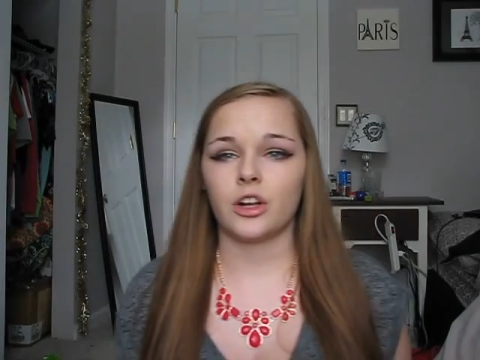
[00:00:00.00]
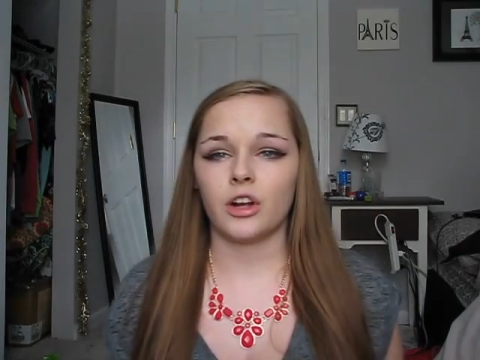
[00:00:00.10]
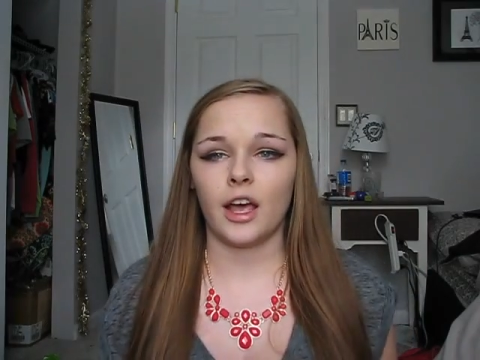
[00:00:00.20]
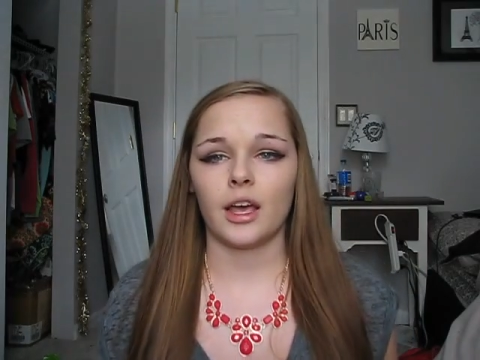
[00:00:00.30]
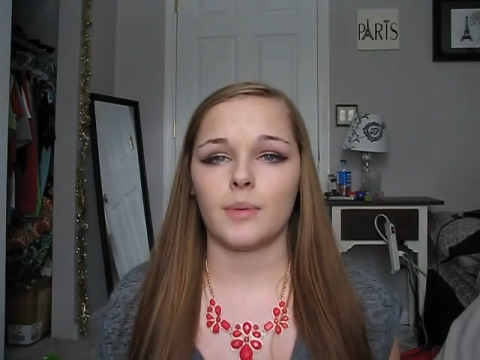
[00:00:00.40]

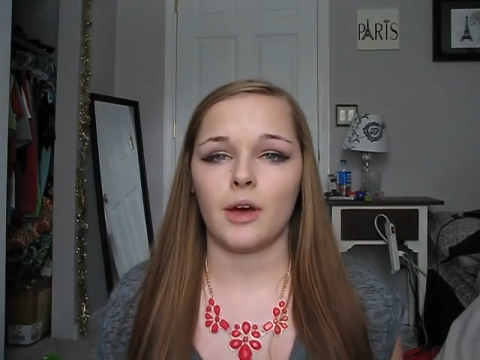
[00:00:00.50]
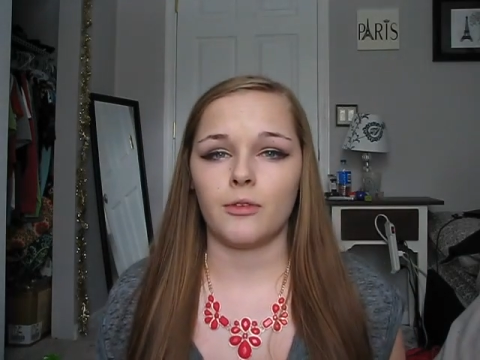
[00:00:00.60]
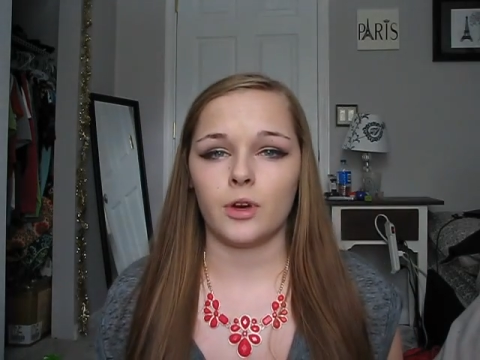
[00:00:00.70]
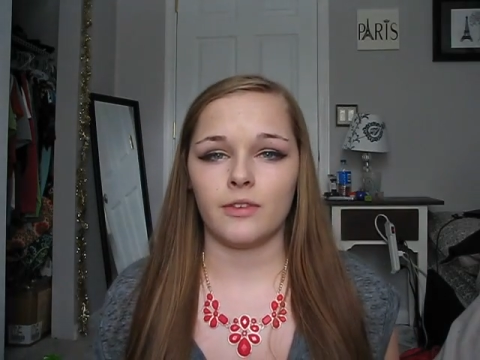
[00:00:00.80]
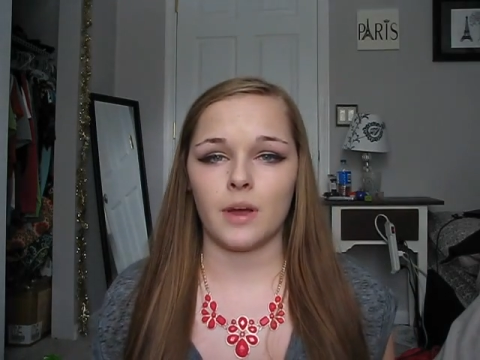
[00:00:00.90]
crying about
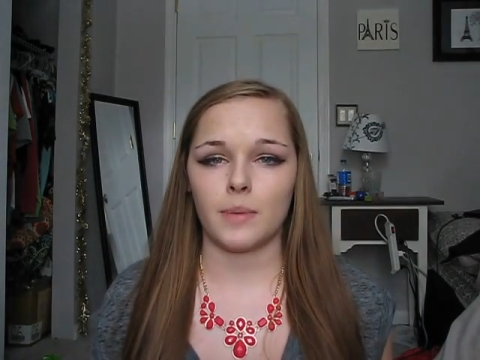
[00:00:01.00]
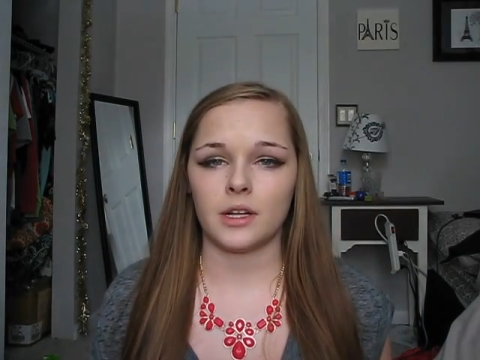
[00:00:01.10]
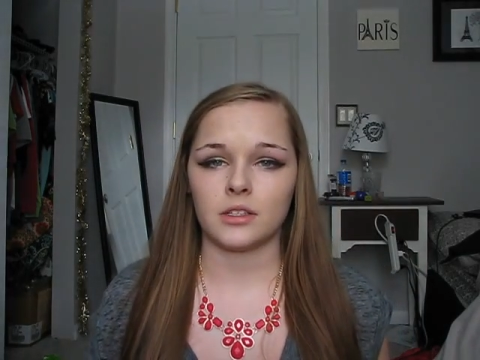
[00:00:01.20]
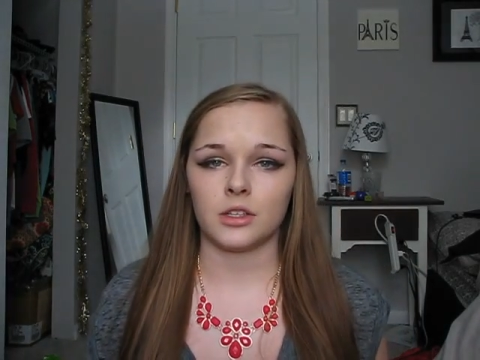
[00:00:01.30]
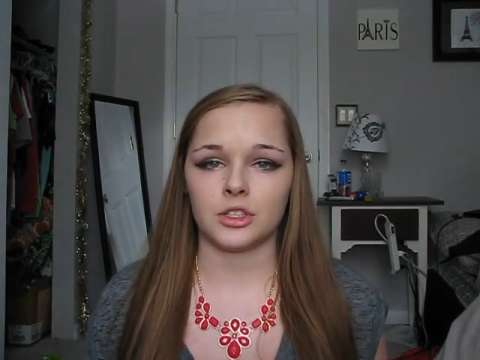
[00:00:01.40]
45
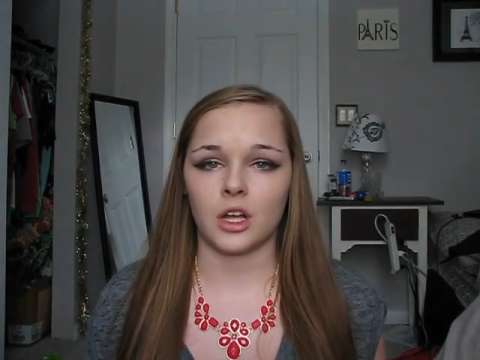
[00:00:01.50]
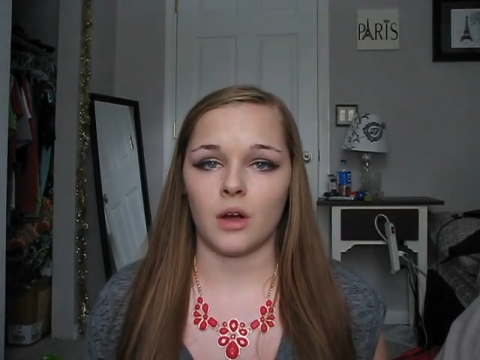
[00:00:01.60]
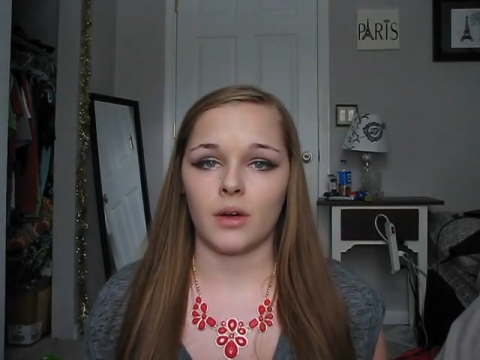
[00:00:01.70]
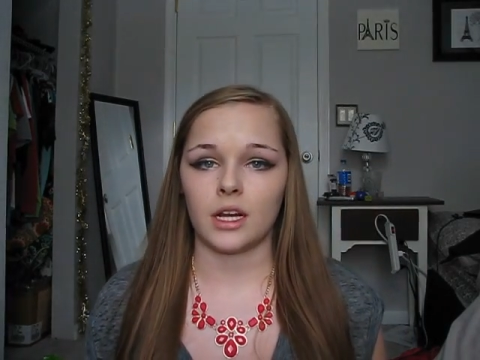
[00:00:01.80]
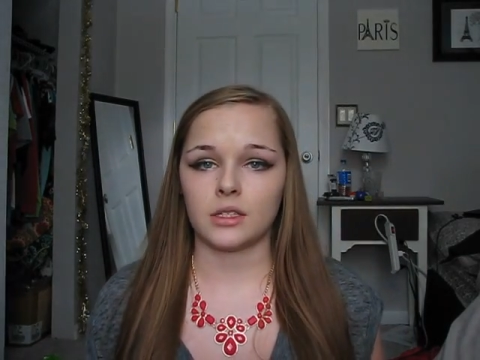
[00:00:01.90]
minutes in the
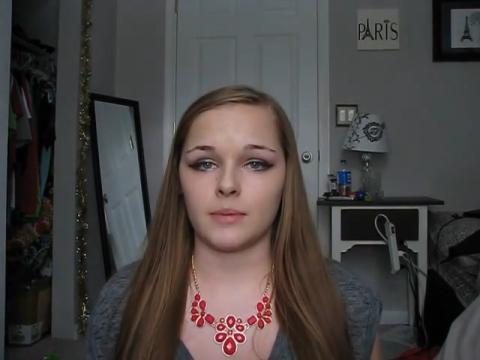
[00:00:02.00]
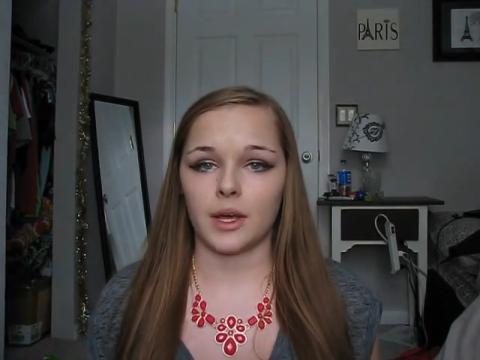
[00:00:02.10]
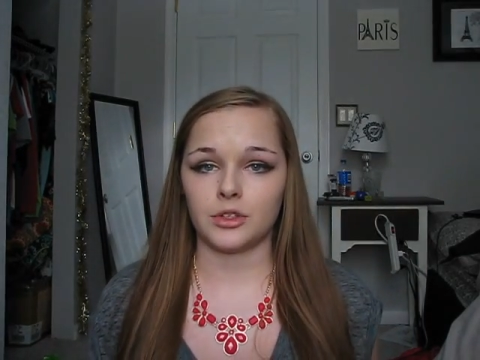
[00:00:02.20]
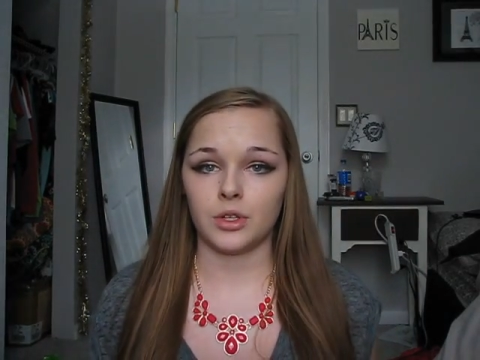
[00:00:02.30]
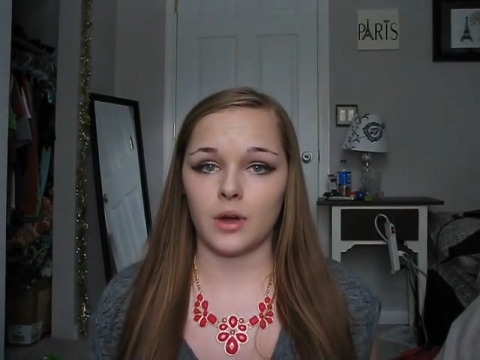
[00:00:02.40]
show, and it's
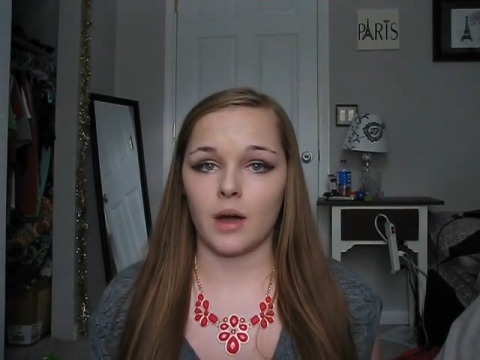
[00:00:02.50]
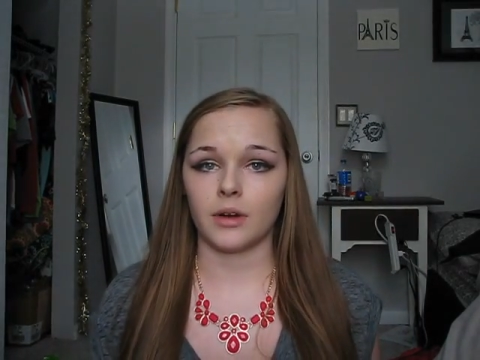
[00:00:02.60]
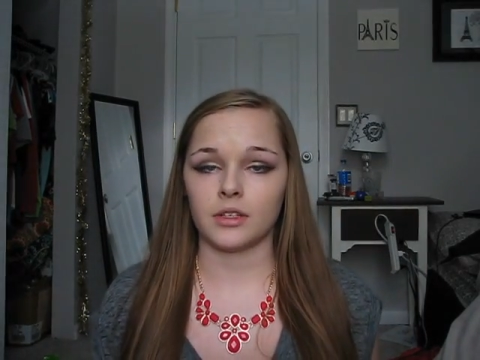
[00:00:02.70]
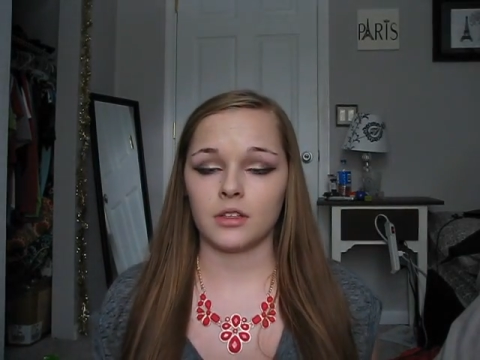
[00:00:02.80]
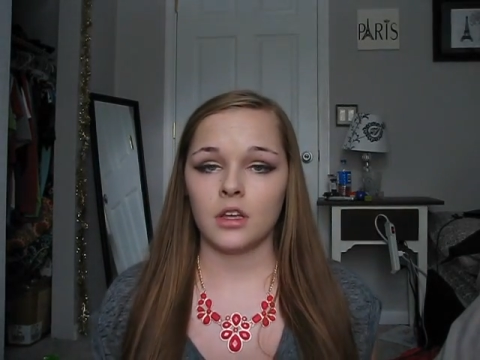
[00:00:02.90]
about 2
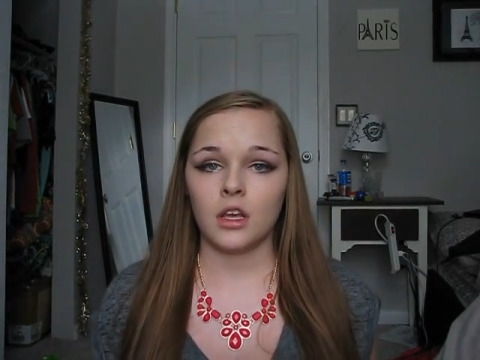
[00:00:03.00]
hours.